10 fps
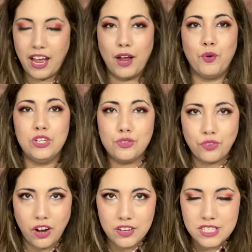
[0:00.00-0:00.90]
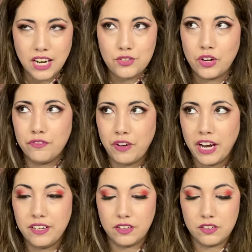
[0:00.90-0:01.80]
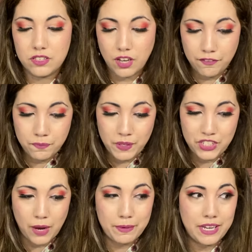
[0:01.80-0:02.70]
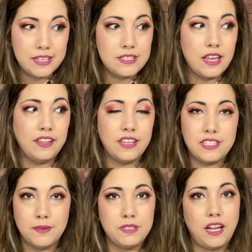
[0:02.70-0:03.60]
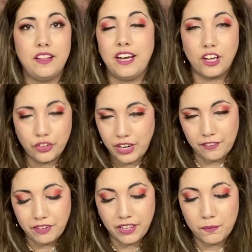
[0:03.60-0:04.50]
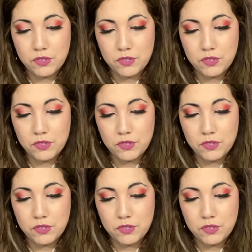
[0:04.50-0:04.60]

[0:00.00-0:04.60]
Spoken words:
I went to Ross and I tried to find soft pajamas in the same style and I could not find them.